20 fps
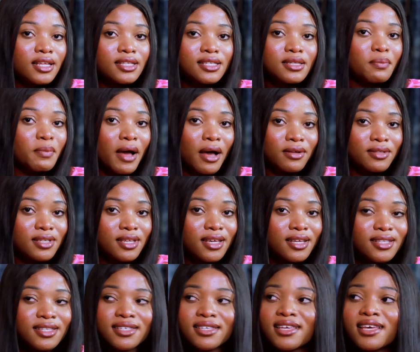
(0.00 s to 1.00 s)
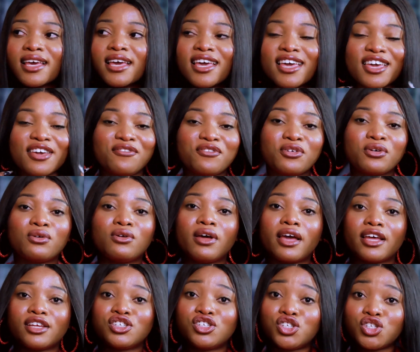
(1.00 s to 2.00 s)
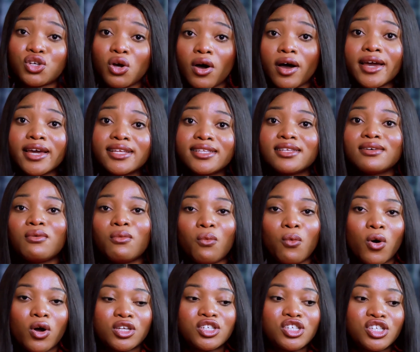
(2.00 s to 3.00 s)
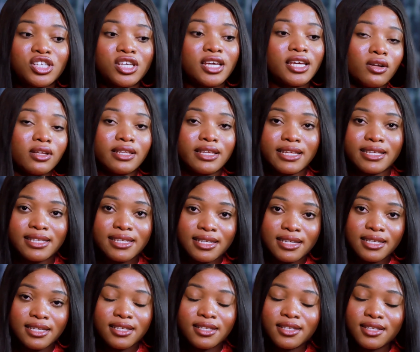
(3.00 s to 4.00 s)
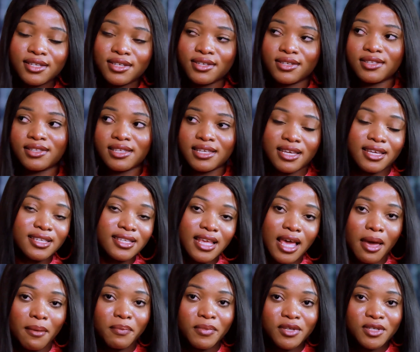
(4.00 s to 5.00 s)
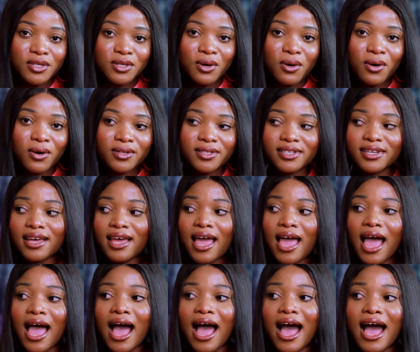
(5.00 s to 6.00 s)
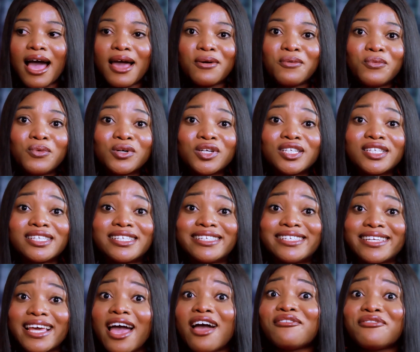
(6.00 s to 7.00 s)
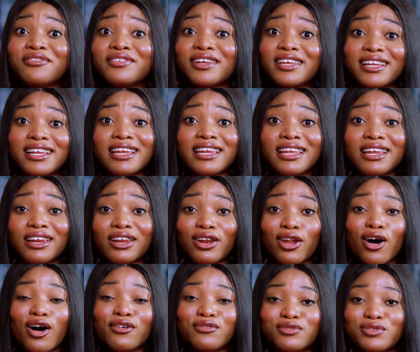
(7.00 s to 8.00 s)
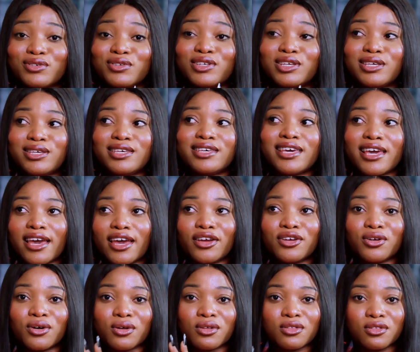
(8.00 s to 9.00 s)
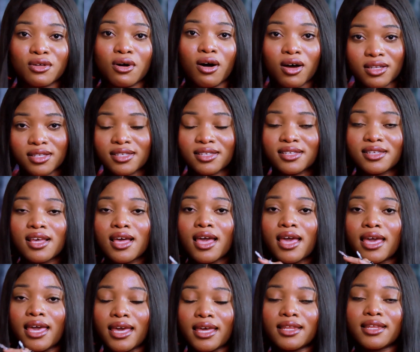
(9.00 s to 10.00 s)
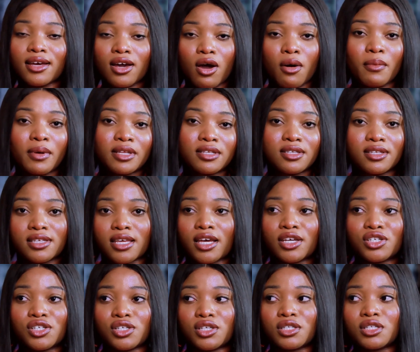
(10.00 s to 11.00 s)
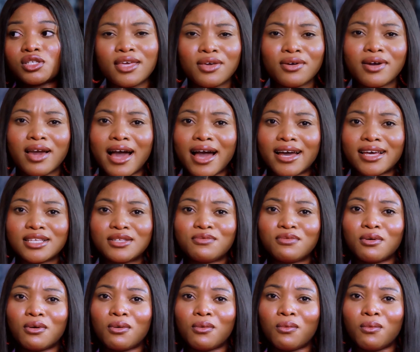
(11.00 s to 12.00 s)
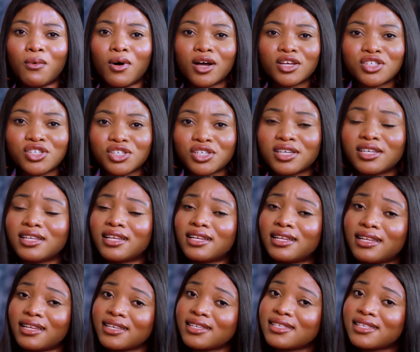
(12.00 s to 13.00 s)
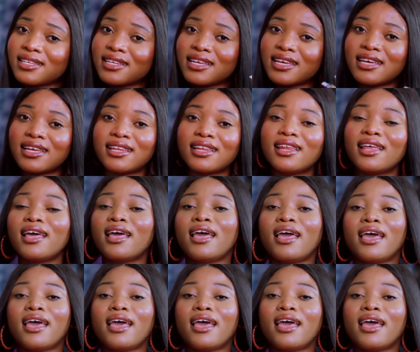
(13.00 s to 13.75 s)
that's about it. If you enjoyed watching or listening to this episode, I would definitely love to hear your thoughts in the comment section. Thank you guys for watching and listening,